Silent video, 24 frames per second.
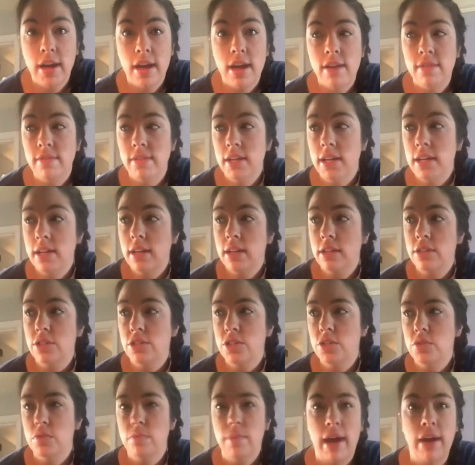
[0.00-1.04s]
oven
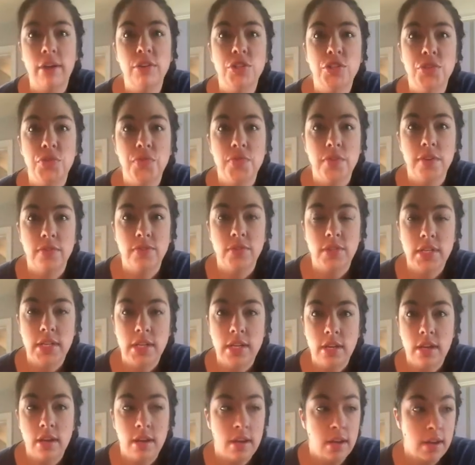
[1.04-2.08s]
to about
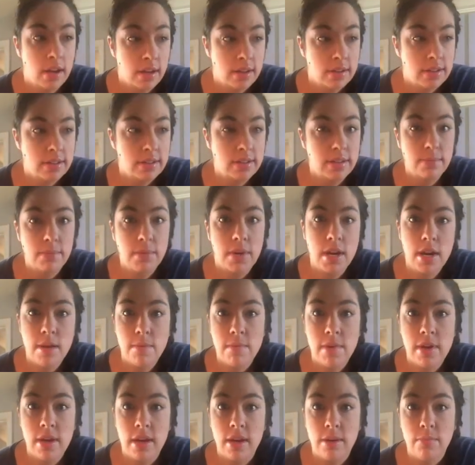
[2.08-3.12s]
250. Since I'm gonna
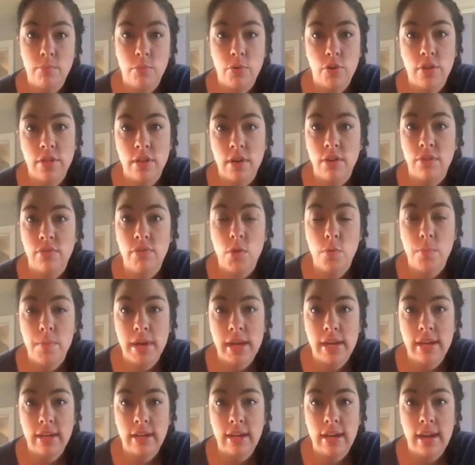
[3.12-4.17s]
make more than a few
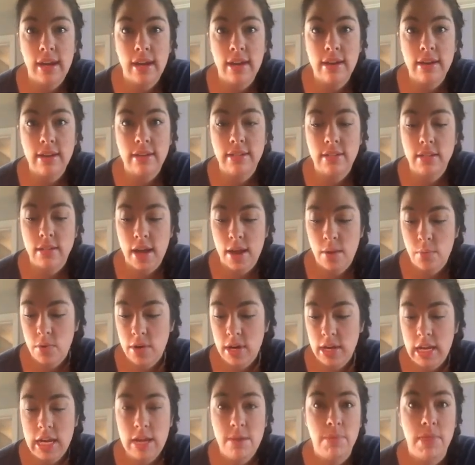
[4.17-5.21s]
pancakes, I wanna
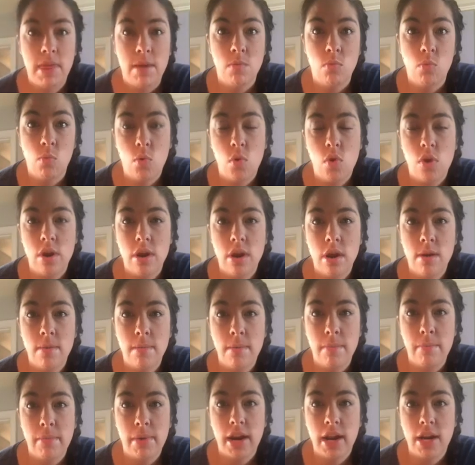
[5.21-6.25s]
keep them
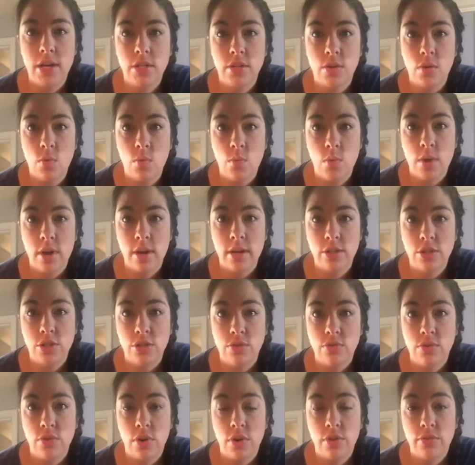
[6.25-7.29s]
warm, but I don't want
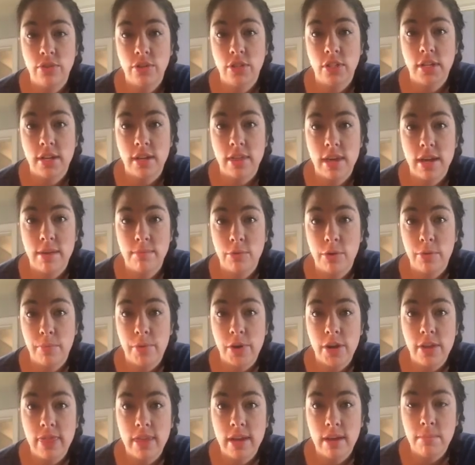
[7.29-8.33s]
to overcook them or
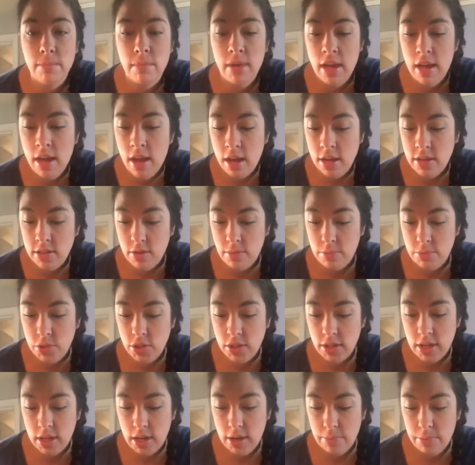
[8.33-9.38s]
burn them. So I'm
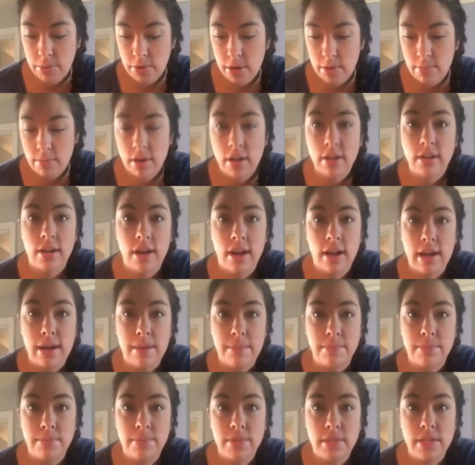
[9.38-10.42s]
just gonna put them
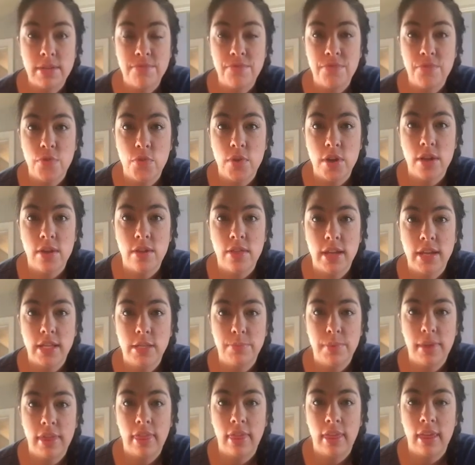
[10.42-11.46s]
on some foil that's
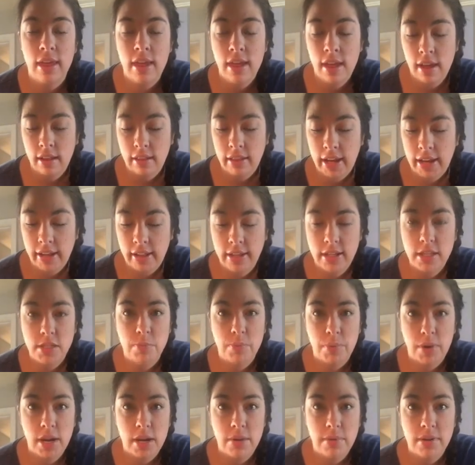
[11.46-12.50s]
been lightly
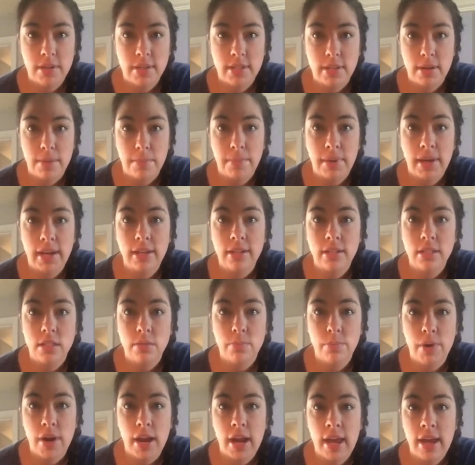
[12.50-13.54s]
sprayed with some pan
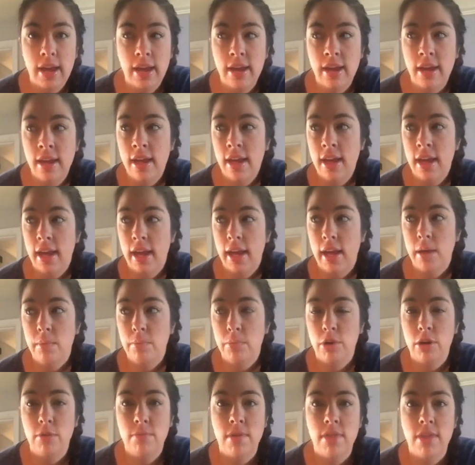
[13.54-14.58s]
spray and
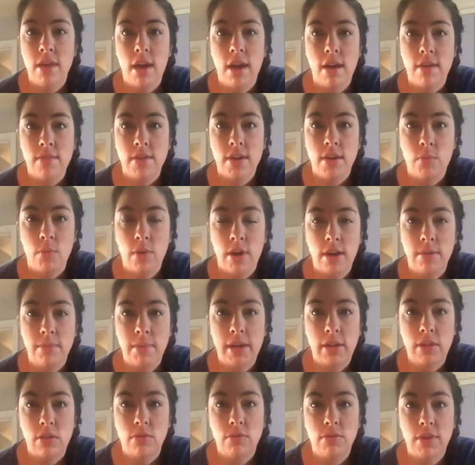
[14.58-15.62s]
put them in the oven while I
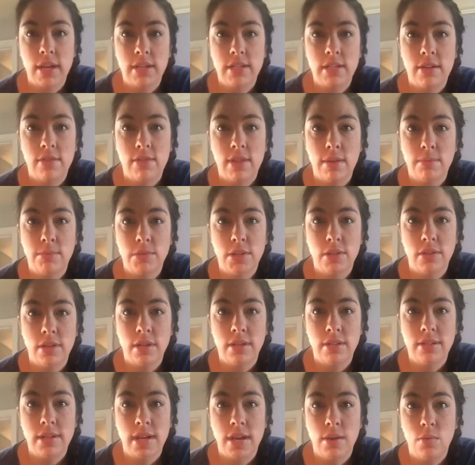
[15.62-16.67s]
make the rest of them so they
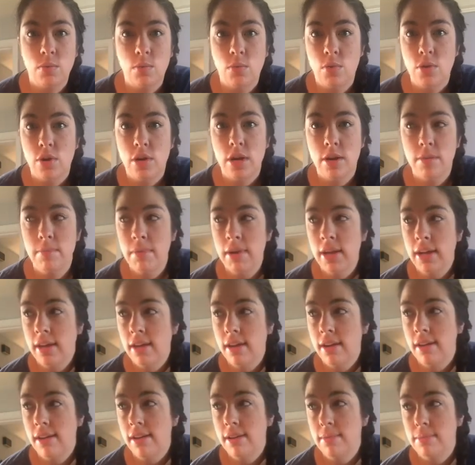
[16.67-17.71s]
stay warm.
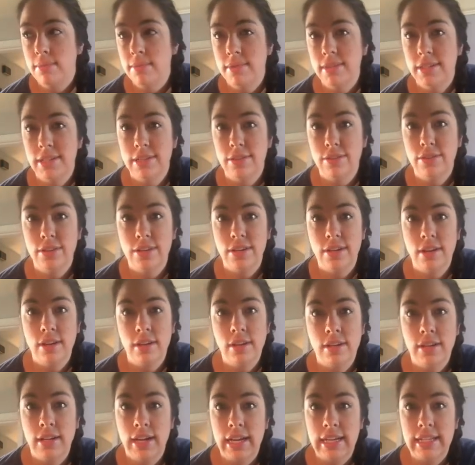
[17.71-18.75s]
So they're
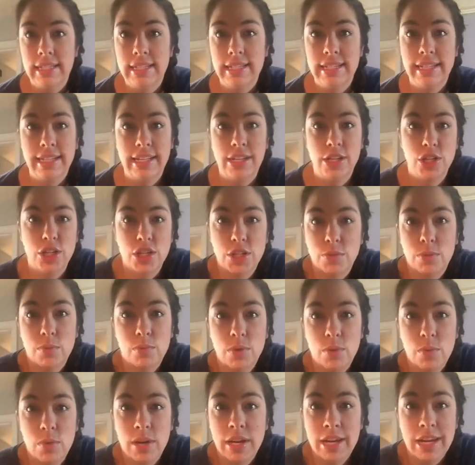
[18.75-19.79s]
nice and delicious when
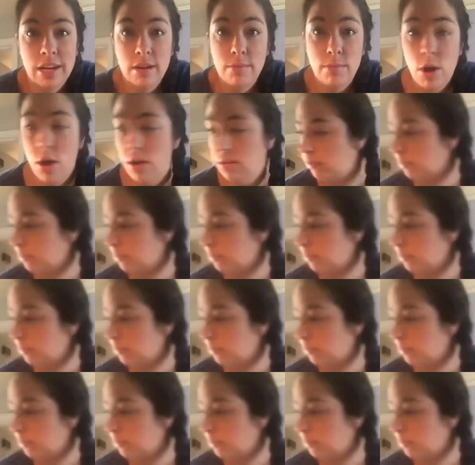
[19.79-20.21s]
we wanna eat them all.